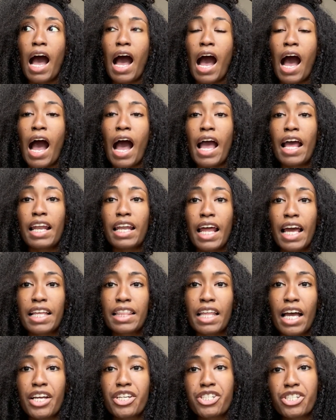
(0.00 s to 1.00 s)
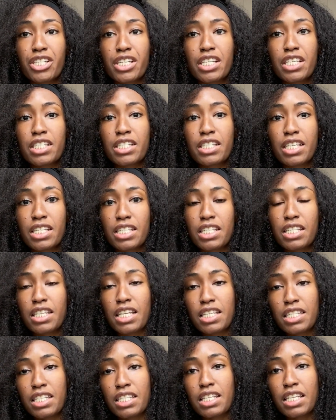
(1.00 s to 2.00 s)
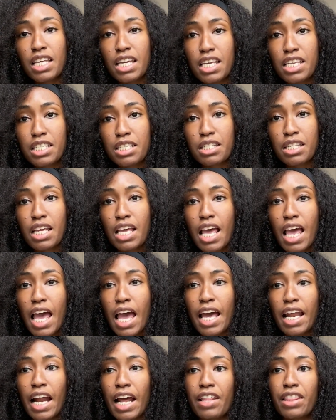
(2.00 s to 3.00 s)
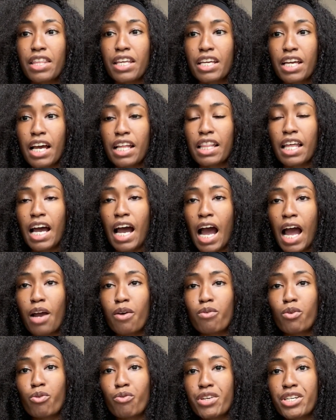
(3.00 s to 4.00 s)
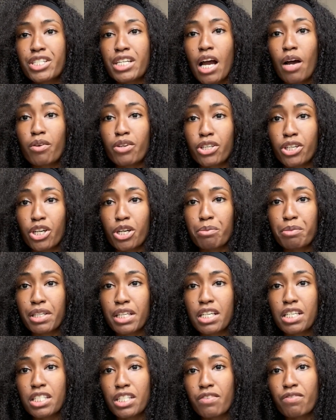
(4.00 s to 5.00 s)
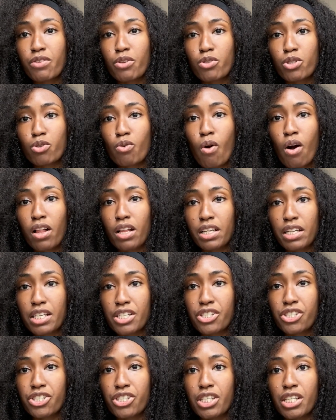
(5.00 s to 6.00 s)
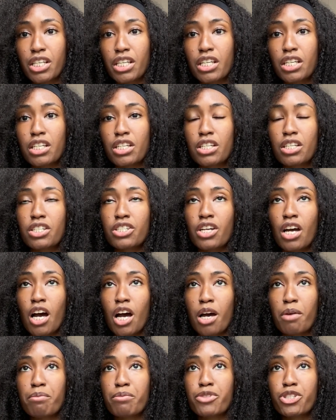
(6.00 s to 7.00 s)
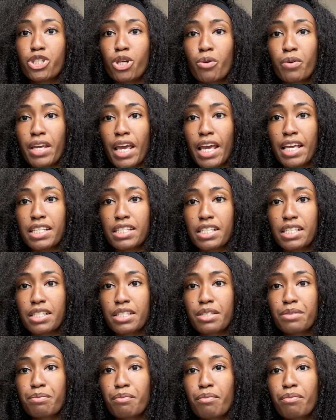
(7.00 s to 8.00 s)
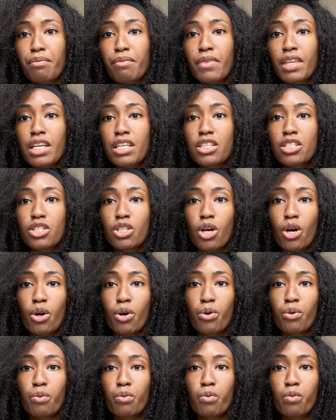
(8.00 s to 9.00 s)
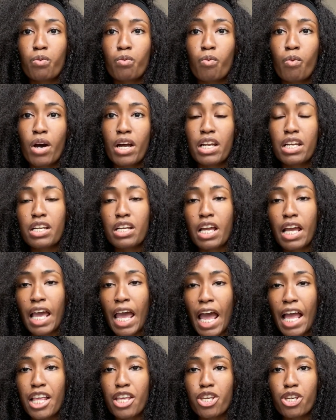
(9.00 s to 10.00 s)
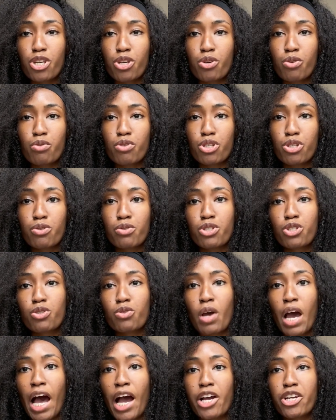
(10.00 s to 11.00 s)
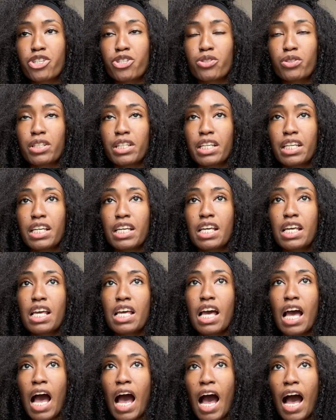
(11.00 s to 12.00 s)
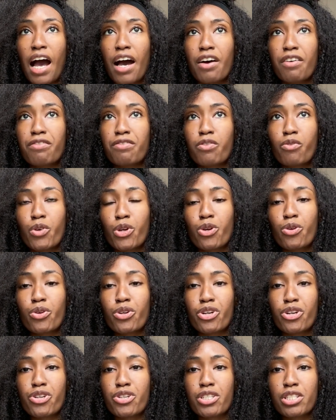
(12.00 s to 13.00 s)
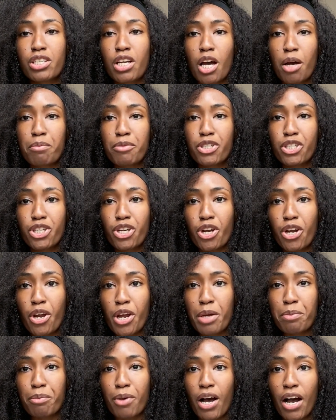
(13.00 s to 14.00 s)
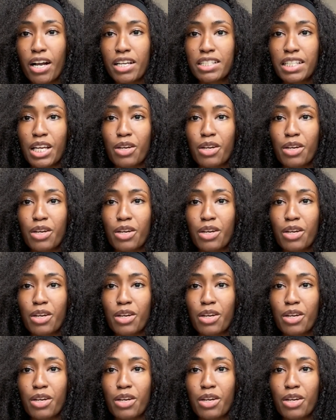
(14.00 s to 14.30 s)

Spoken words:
I like that she is this and this and this, and I think that I will reach out to her because of those qualities she showcases. So what can you do to actually have recruiters come to your inbox?